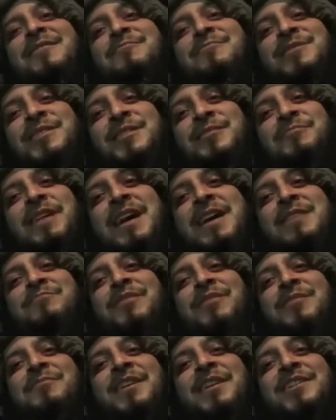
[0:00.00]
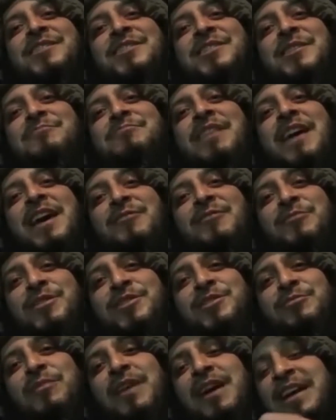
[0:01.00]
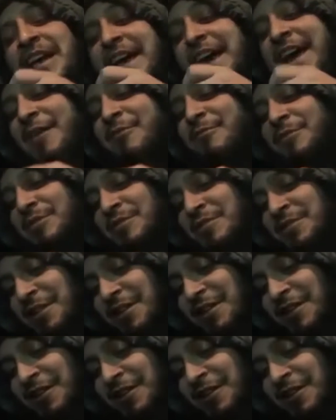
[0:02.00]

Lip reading: Somebody bring my shit back. What Dwight Howard said?